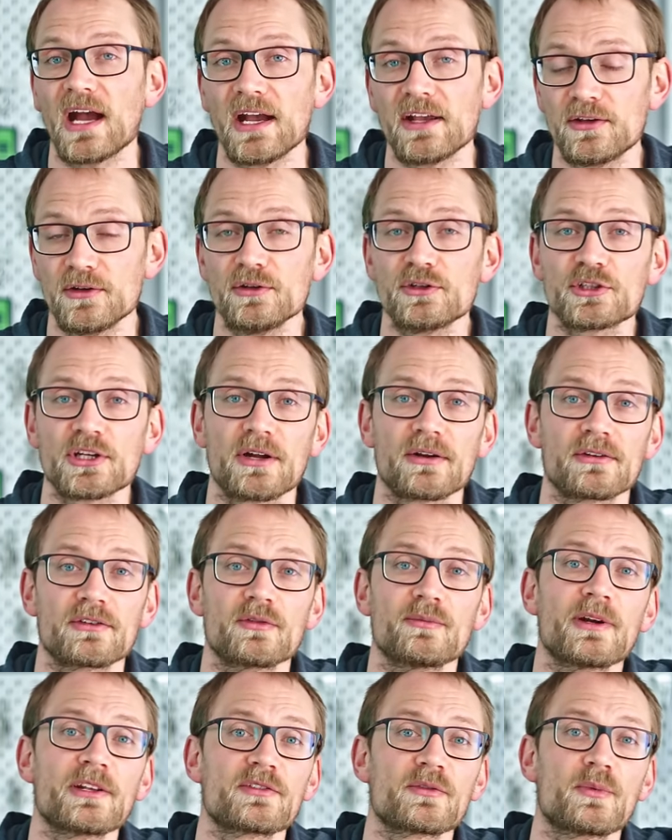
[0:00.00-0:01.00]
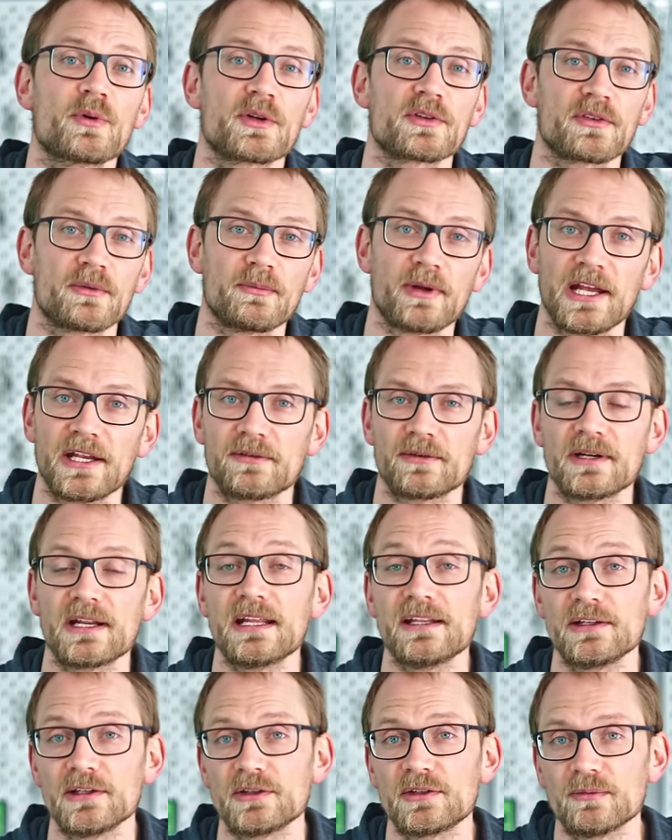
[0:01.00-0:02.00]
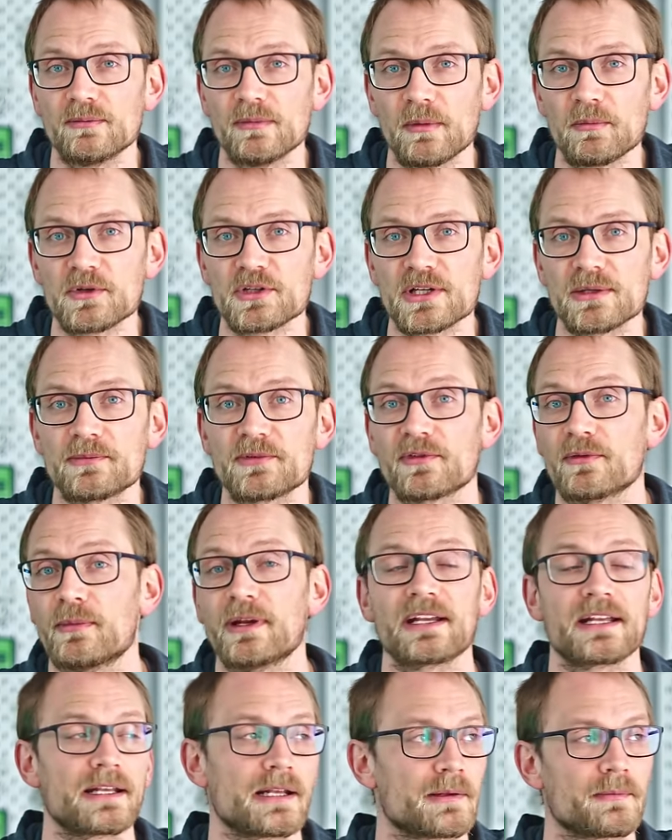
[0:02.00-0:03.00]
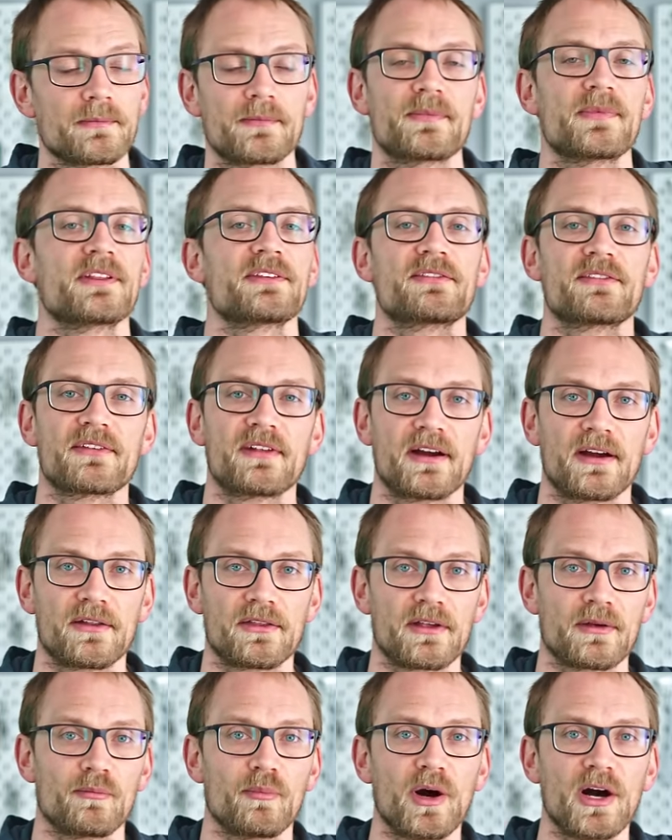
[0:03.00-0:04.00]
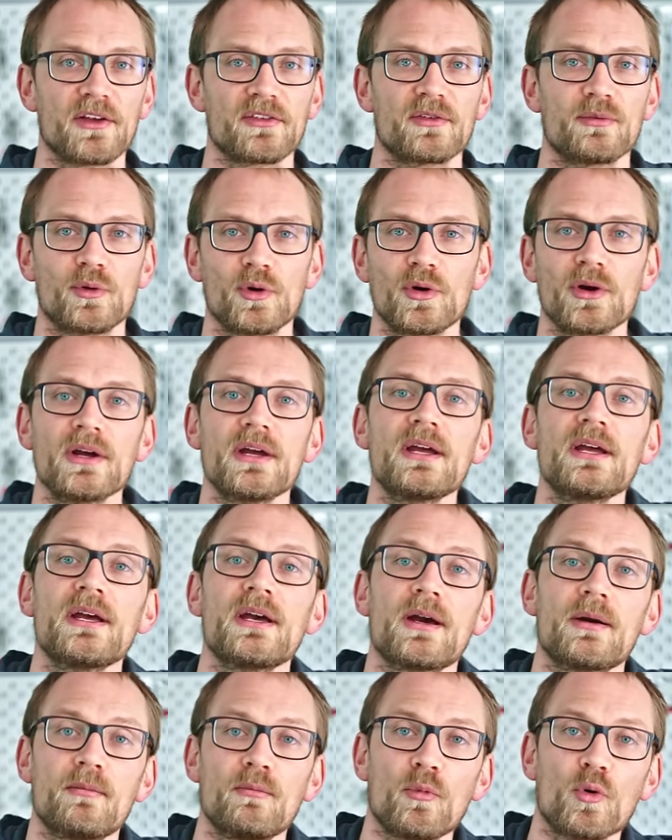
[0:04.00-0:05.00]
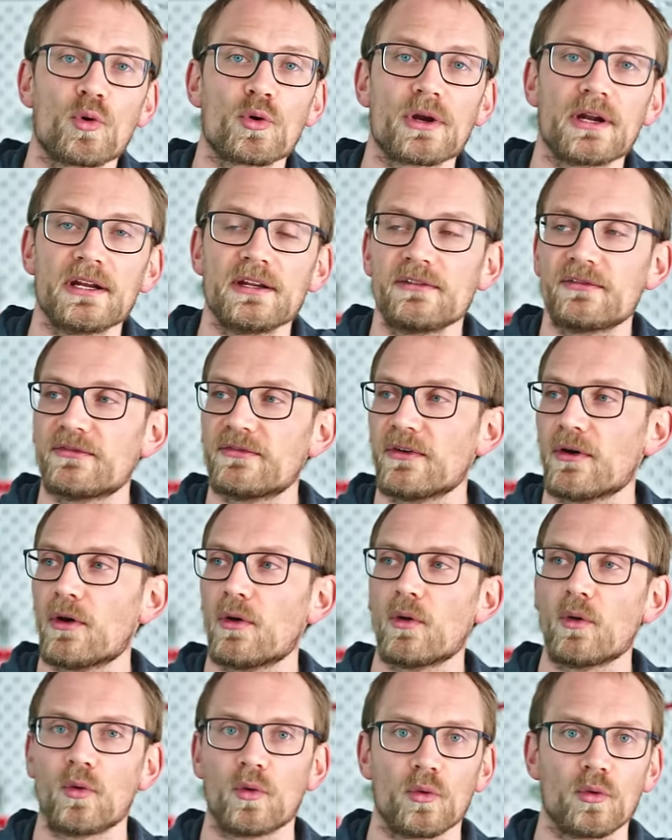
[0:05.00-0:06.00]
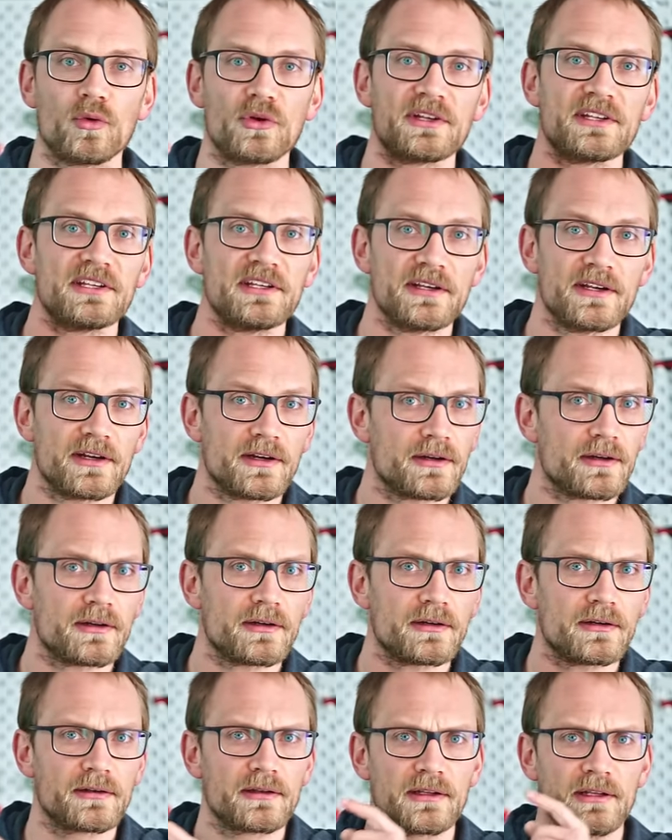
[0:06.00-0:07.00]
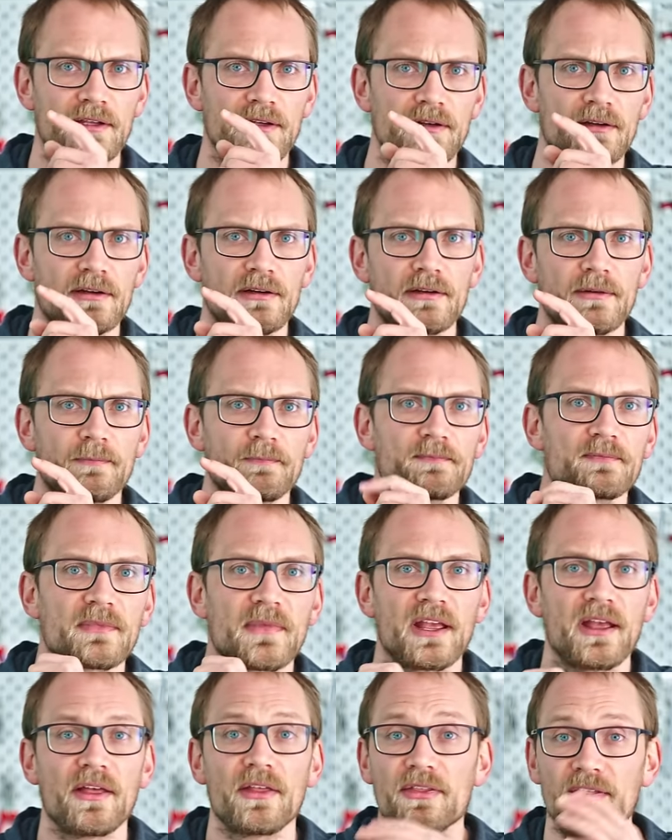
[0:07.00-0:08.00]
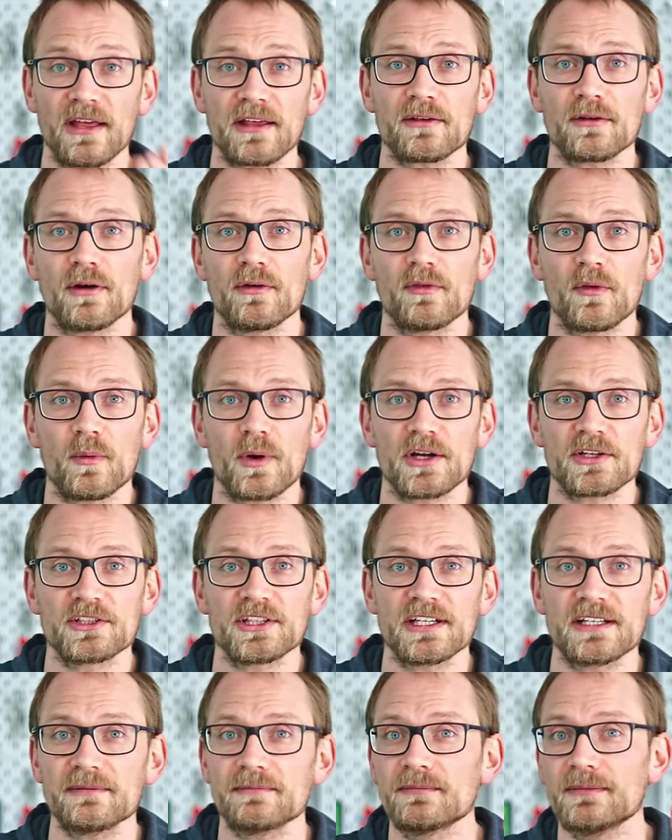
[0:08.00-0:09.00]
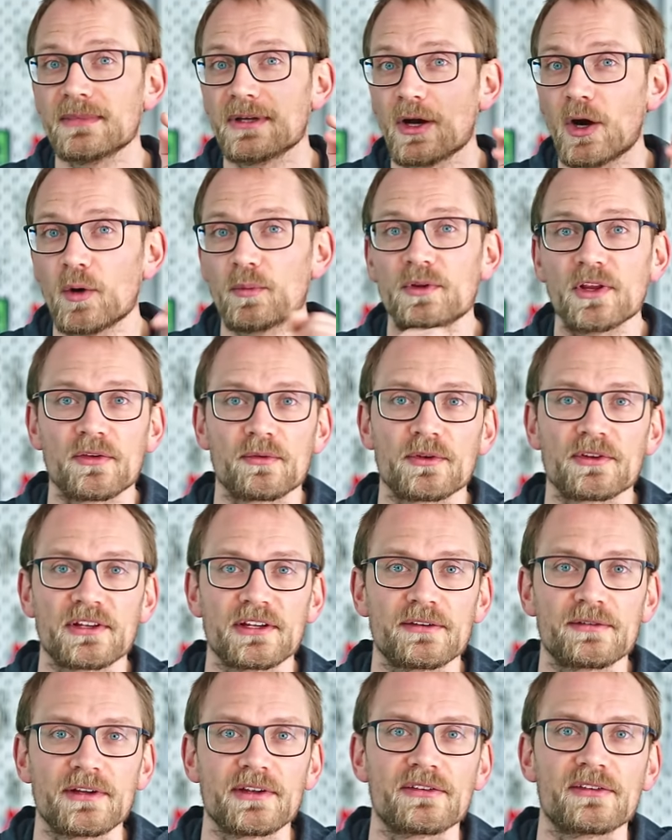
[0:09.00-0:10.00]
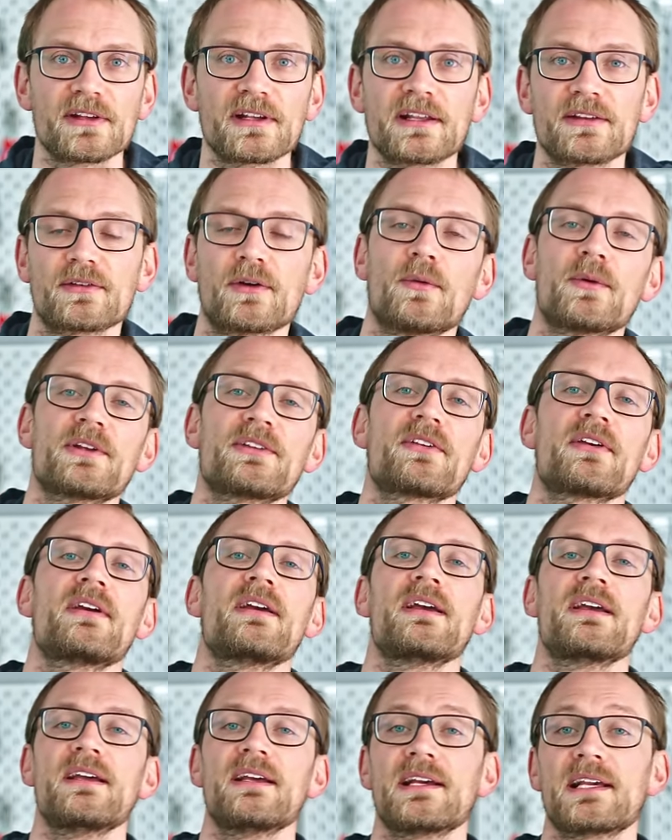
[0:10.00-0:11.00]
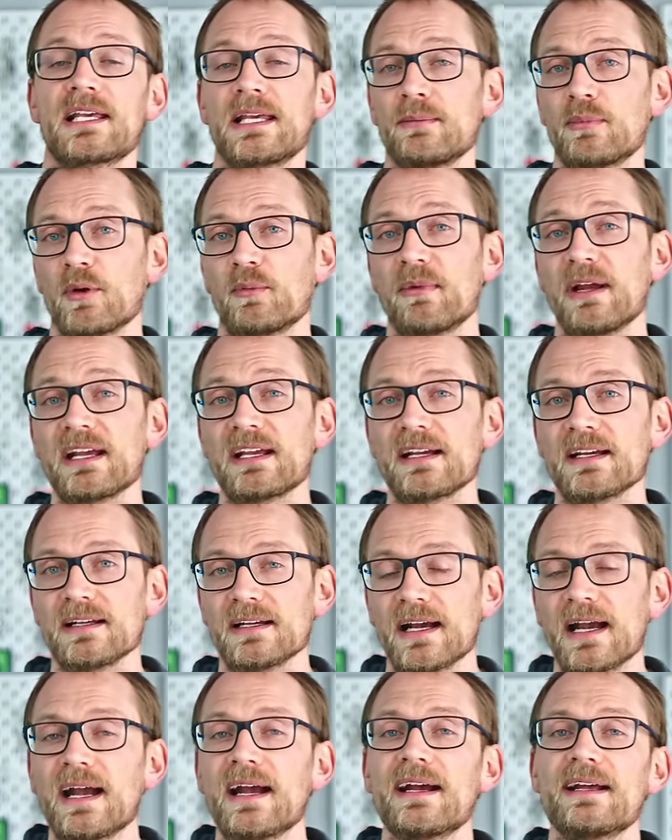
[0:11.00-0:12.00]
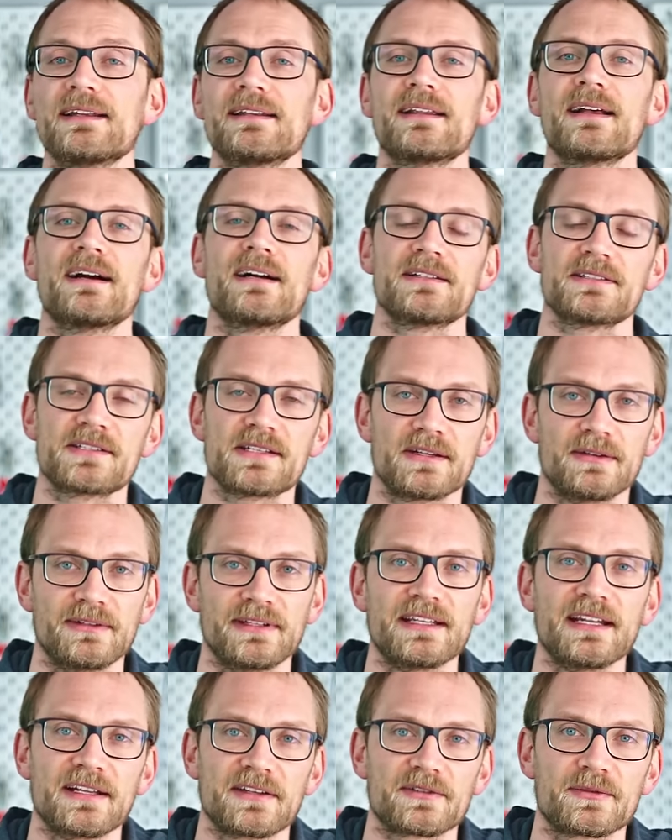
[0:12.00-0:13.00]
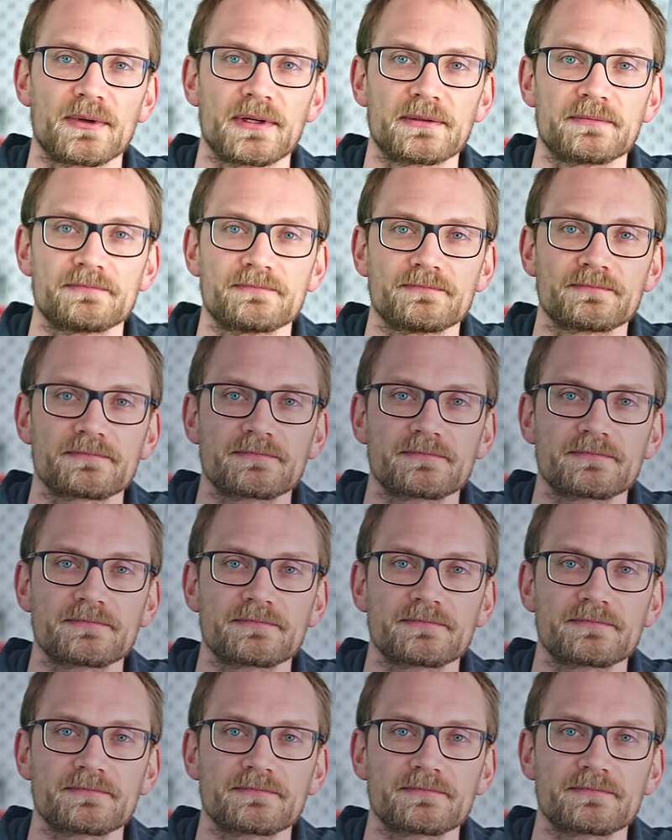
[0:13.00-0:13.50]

A huge shout out to my supporters on Patreon and YouTube memberships for making this entire thing possible. More info here, here. Thank you all for watching. Hope this was interesting as always. Keep on making and I'll see you in the next one.